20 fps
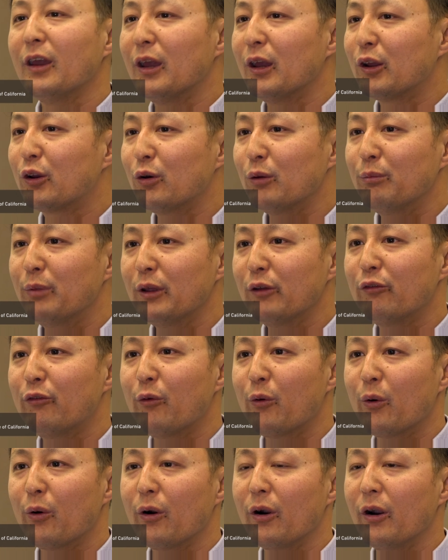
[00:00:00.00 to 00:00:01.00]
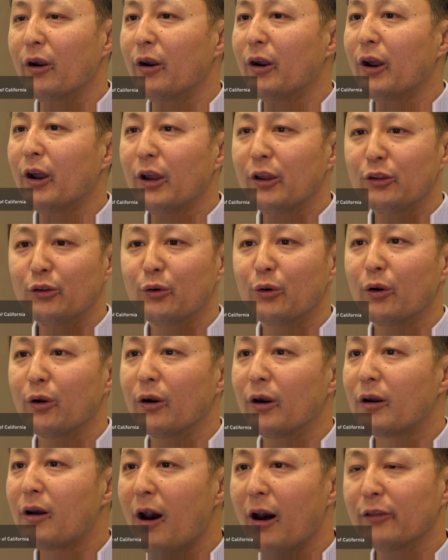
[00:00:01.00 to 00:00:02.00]
it could be for
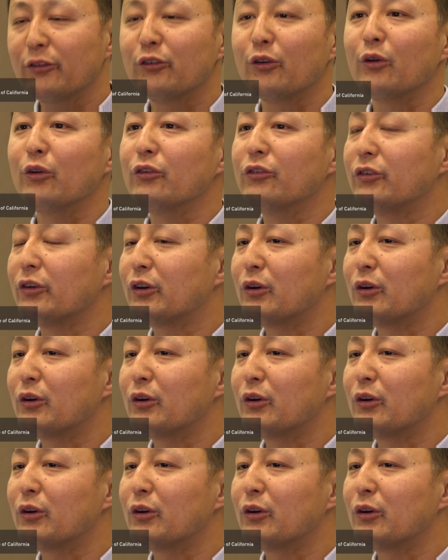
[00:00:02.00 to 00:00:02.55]
your consoles,